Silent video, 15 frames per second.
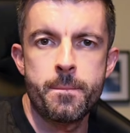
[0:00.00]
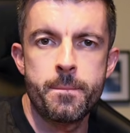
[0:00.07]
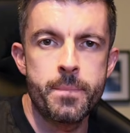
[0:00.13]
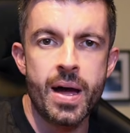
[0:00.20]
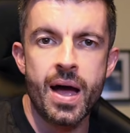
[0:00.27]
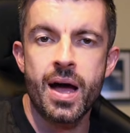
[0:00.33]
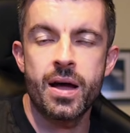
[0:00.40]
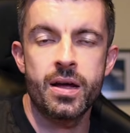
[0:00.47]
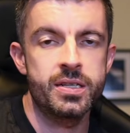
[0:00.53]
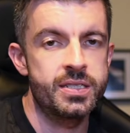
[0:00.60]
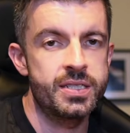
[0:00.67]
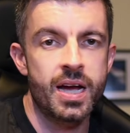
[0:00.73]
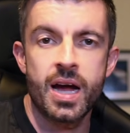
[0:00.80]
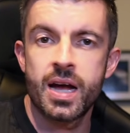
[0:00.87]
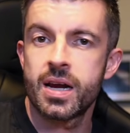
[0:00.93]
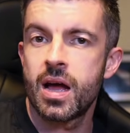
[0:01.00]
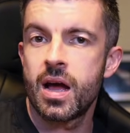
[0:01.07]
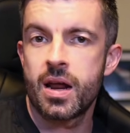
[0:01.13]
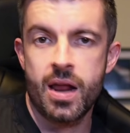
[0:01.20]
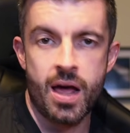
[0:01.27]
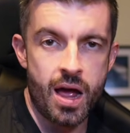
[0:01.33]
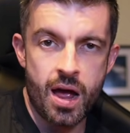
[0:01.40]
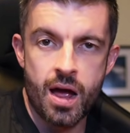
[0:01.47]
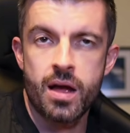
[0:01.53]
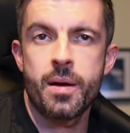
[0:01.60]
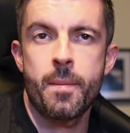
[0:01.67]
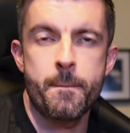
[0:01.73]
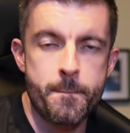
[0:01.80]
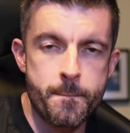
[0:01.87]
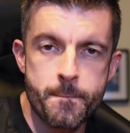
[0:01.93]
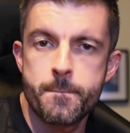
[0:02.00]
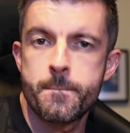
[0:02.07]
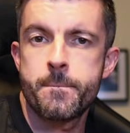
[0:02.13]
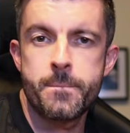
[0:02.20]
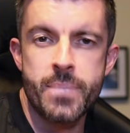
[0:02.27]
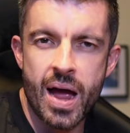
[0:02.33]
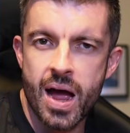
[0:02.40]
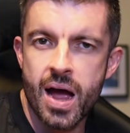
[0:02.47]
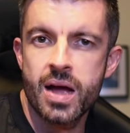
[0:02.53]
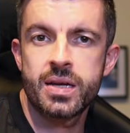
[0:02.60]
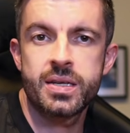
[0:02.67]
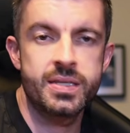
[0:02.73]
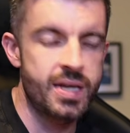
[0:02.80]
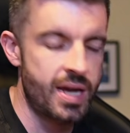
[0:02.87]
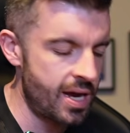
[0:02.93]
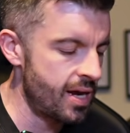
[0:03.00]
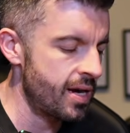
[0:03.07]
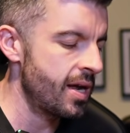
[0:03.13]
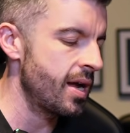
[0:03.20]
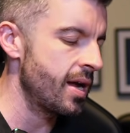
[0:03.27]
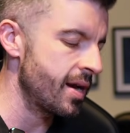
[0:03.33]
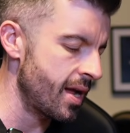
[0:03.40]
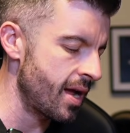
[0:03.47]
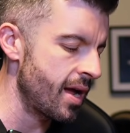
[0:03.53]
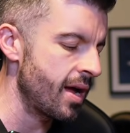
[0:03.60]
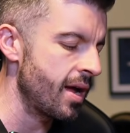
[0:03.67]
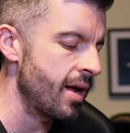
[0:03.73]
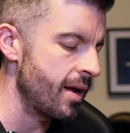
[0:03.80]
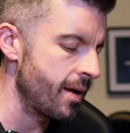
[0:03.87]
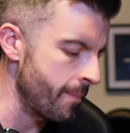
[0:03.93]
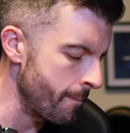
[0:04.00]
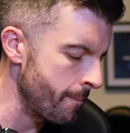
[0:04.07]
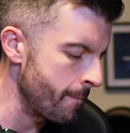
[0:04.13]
ba da da da, ba da da da.